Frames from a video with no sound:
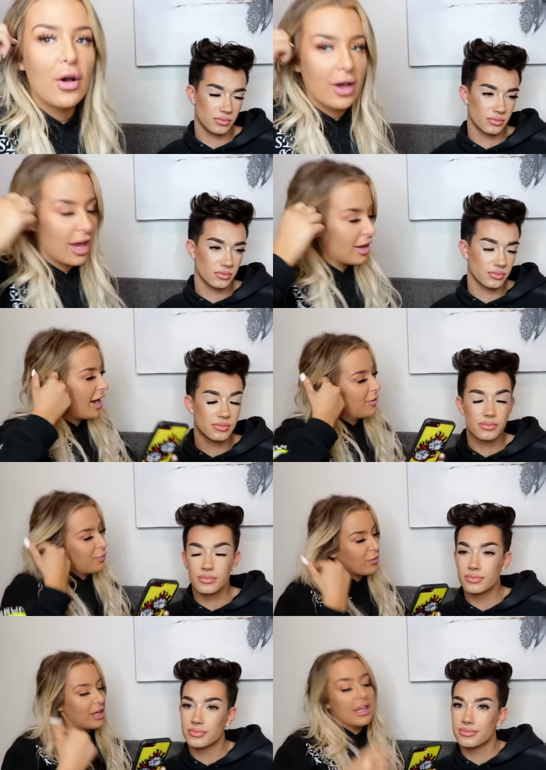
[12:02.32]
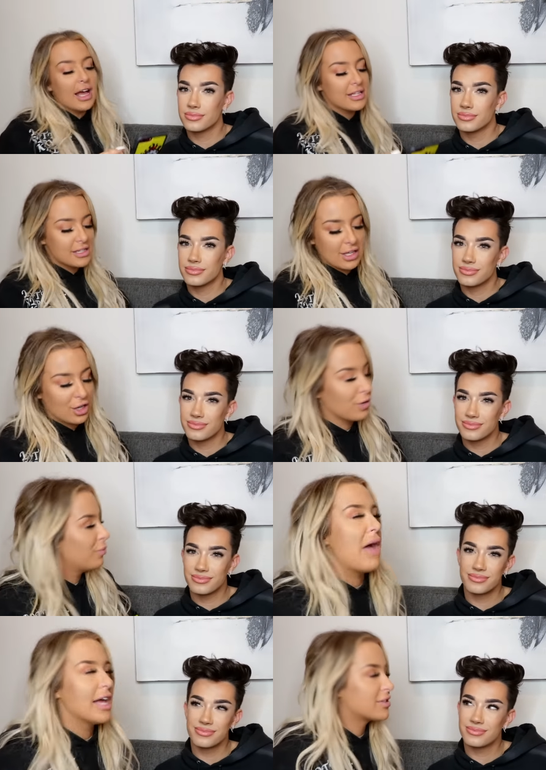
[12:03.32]
Speaker 1: okay, I realize that you're
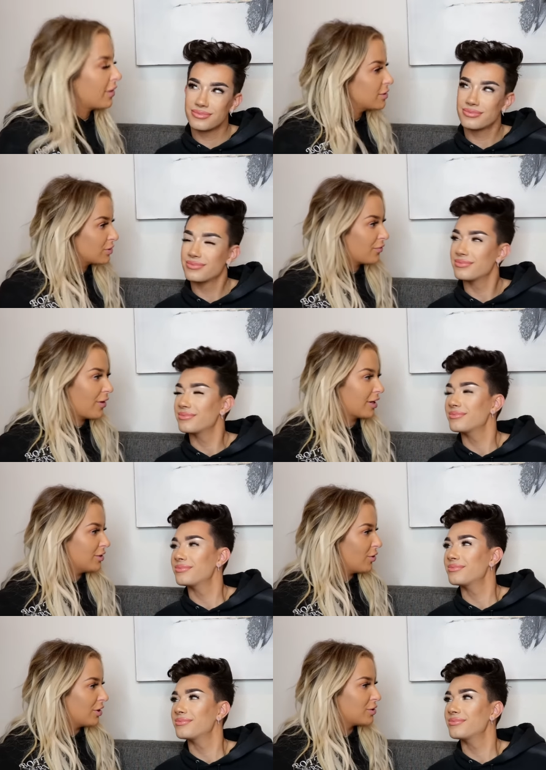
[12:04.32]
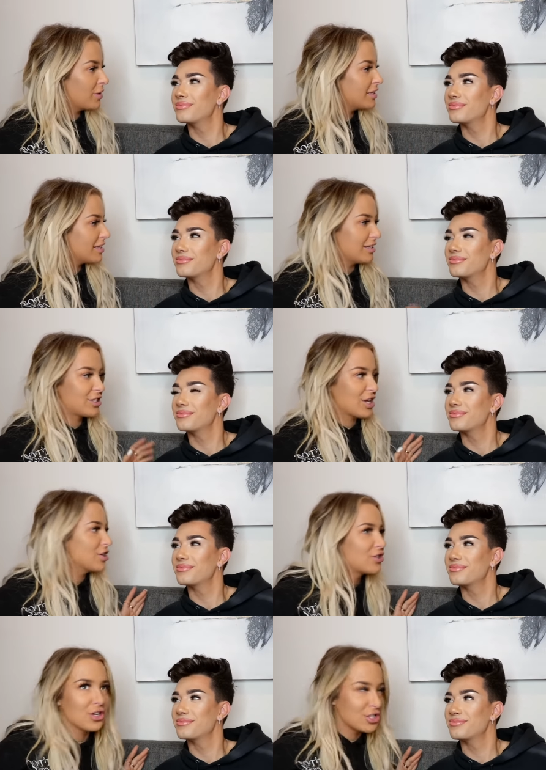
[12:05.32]
best friends with the fucking Dolan twins and
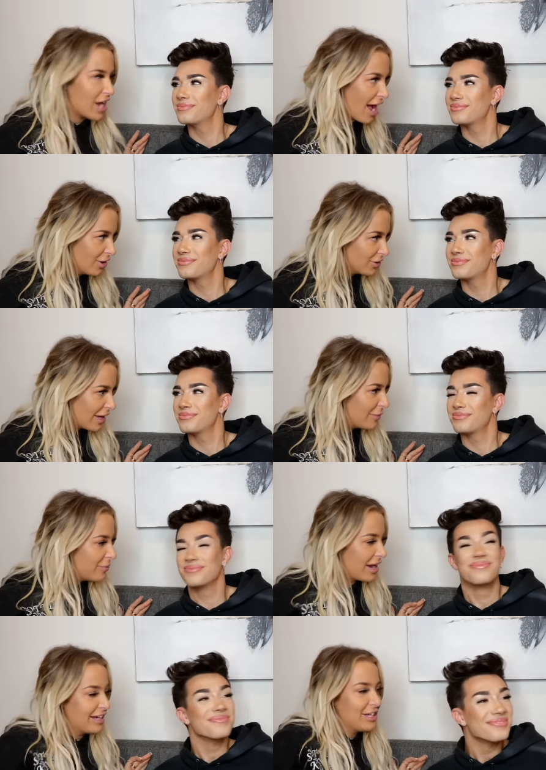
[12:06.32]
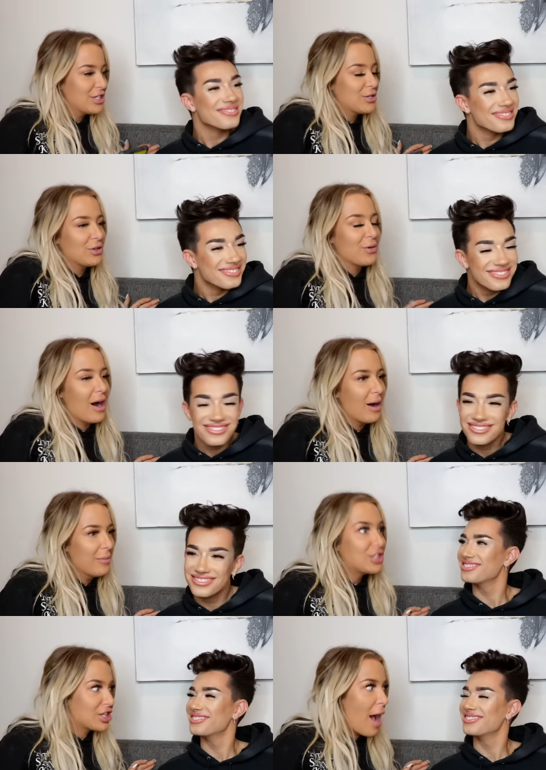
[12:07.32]
Sheshar styled them, but I need you to
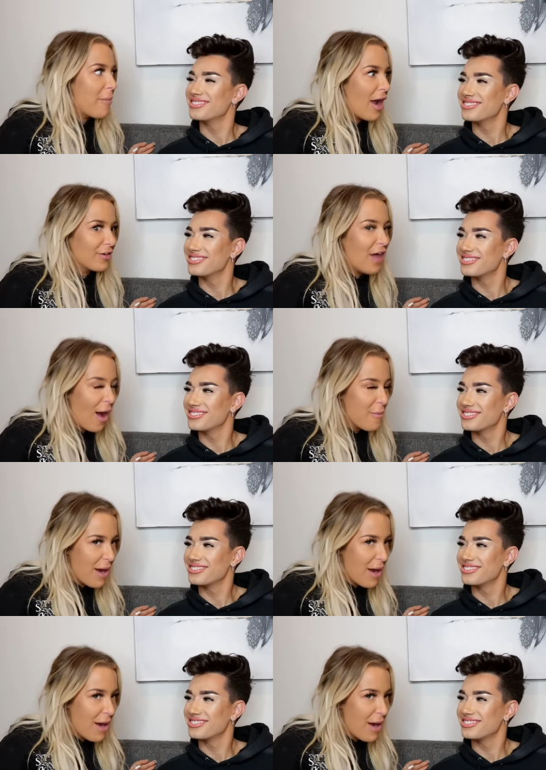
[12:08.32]
um, step out of that